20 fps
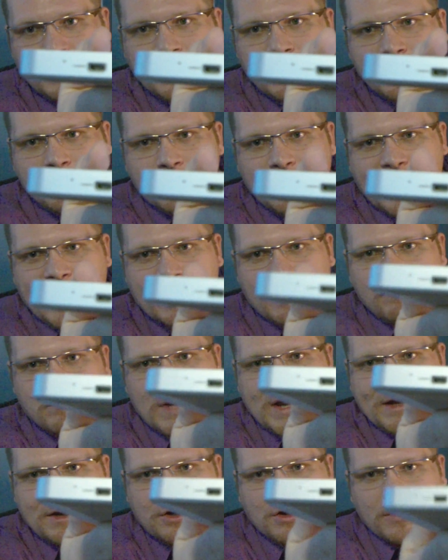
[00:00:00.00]
We got a
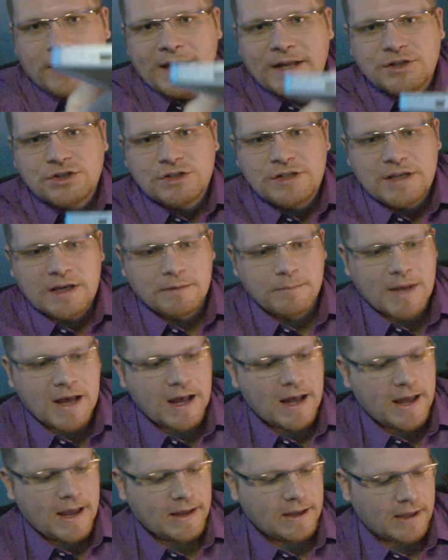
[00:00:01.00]
micro
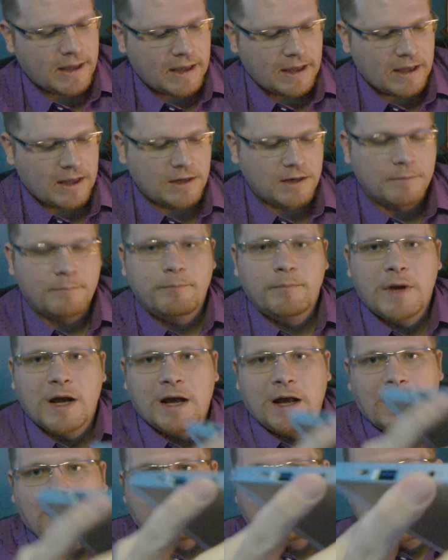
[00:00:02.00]
HDMI, and
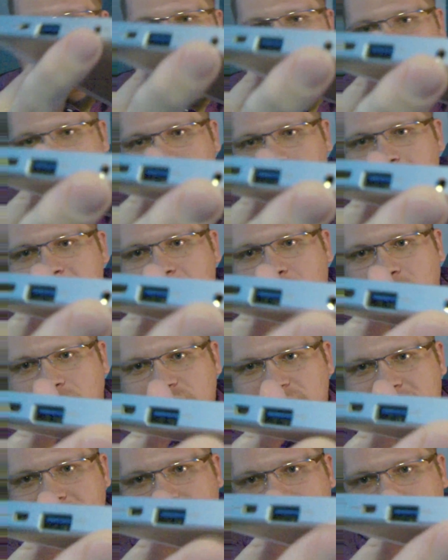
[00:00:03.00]
this is the power
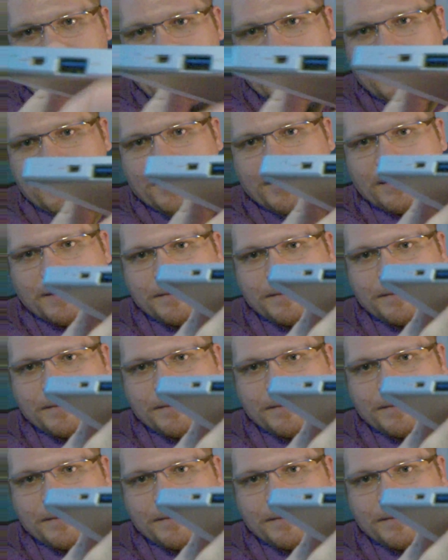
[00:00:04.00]
jack right here.